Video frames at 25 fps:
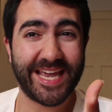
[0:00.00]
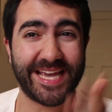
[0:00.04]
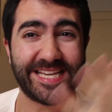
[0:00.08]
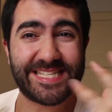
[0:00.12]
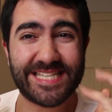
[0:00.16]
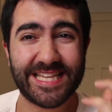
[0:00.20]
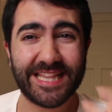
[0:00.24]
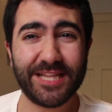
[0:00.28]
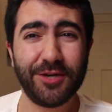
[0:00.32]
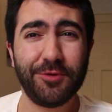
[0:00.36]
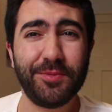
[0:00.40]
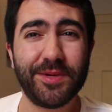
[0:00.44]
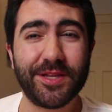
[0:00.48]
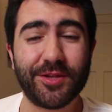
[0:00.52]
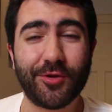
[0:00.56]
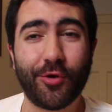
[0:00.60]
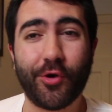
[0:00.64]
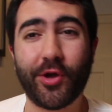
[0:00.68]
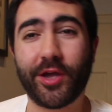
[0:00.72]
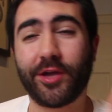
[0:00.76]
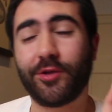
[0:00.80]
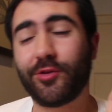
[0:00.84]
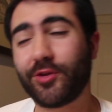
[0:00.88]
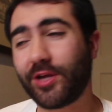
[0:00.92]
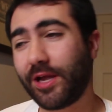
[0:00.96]
It's a little bit
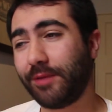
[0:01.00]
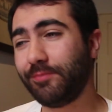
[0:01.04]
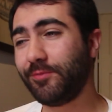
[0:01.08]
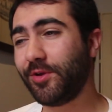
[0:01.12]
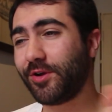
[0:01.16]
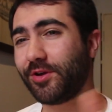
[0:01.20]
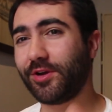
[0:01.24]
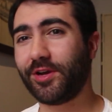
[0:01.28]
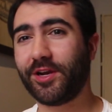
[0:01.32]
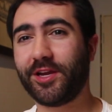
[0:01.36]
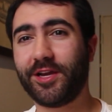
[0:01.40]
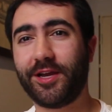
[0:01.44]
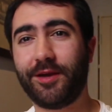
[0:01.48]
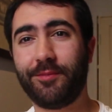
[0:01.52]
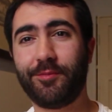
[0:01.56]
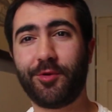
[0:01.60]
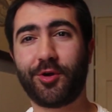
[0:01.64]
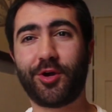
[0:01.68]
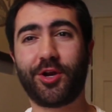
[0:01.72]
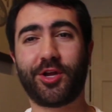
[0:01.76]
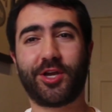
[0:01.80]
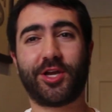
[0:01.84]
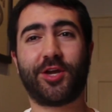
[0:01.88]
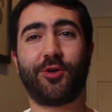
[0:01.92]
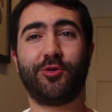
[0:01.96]
annoying. Look, I'm not
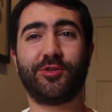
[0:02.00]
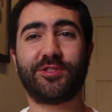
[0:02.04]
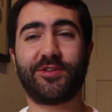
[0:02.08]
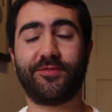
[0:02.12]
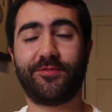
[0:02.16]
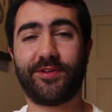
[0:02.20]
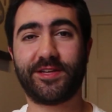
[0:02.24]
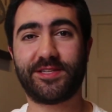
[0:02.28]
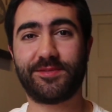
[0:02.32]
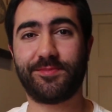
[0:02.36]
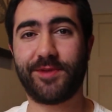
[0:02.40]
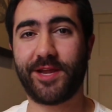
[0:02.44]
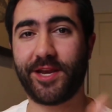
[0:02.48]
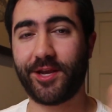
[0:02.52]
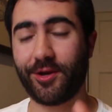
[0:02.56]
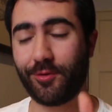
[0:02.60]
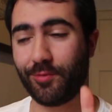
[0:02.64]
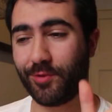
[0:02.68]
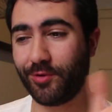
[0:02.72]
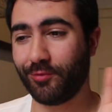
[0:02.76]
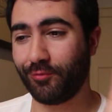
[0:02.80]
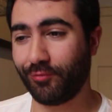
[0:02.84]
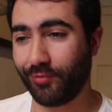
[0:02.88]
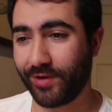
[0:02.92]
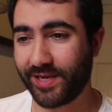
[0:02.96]
gonna cause a fuss about it. I don't
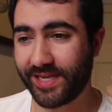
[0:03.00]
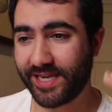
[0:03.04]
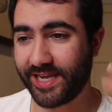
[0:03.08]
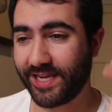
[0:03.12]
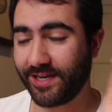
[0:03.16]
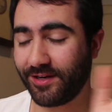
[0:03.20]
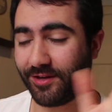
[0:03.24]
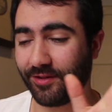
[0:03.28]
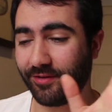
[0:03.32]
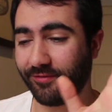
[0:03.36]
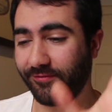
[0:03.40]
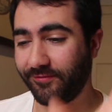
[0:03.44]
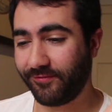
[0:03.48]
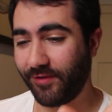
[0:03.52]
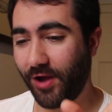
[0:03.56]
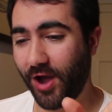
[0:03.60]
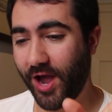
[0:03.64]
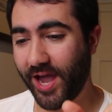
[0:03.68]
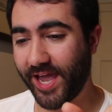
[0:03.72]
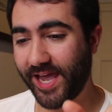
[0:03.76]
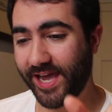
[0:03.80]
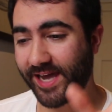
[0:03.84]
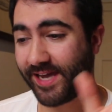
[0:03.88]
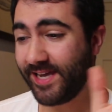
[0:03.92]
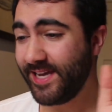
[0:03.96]
want to rekindle the
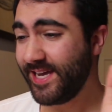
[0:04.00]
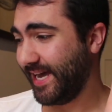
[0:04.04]
fire.